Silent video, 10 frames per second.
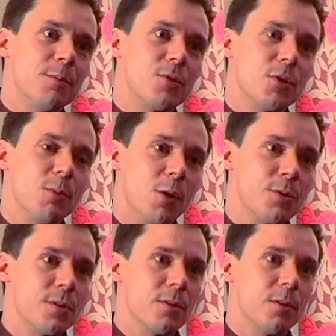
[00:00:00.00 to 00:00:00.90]
So
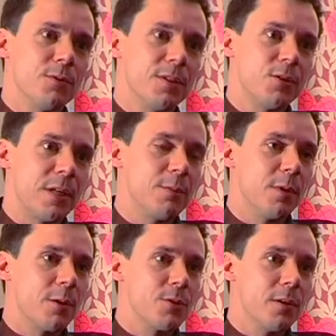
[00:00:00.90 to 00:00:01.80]
most of the
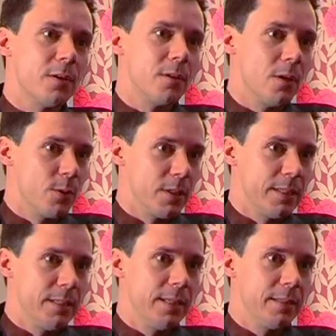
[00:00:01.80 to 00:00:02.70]
trademarks are
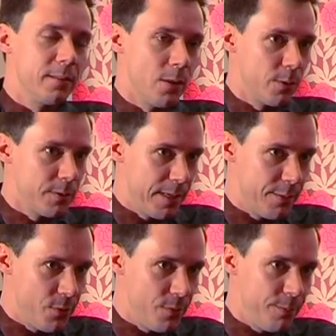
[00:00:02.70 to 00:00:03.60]
locally and in local
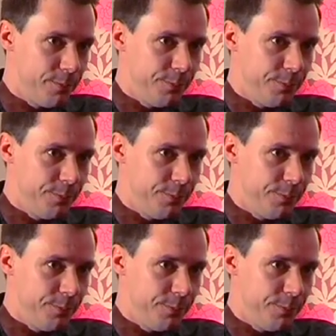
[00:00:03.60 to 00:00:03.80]
names.